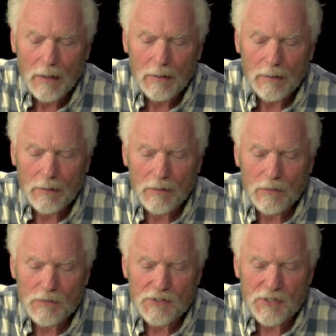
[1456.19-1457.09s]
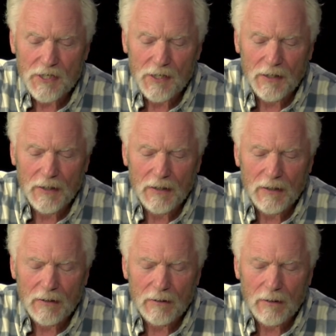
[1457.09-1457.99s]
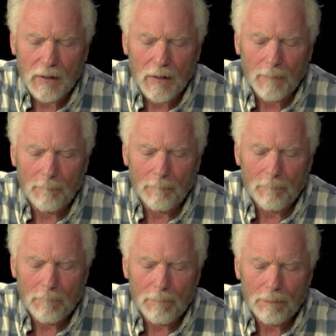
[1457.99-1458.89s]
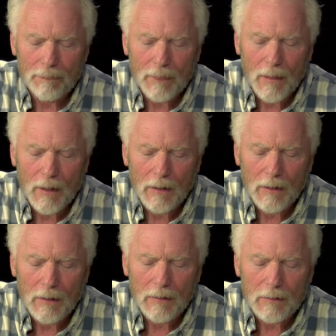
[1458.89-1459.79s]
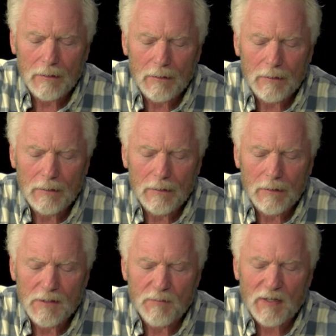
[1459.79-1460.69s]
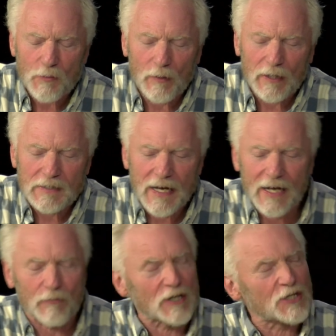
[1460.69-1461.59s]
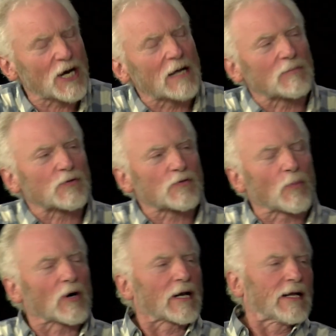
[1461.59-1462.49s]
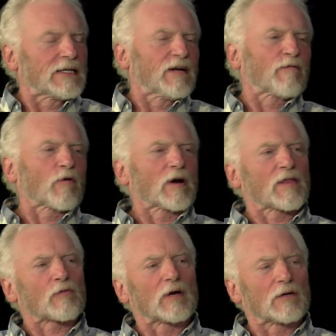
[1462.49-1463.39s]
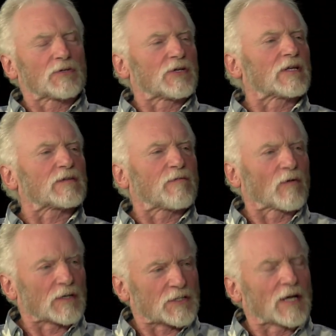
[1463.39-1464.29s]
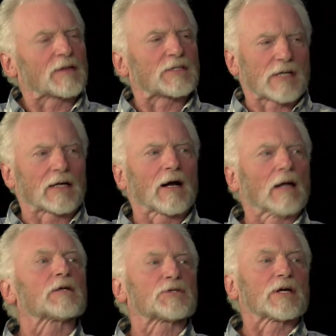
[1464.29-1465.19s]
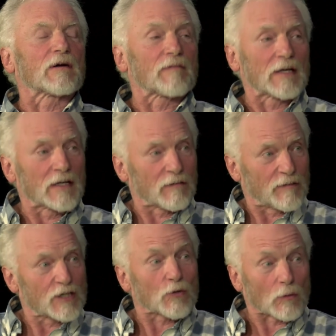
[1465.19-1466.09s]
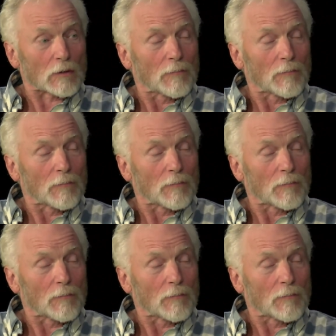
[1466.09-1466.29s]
you see in, um, uh, especially when you get to Henry James, who was born in 1843, you see this focus on the psychology of the individual.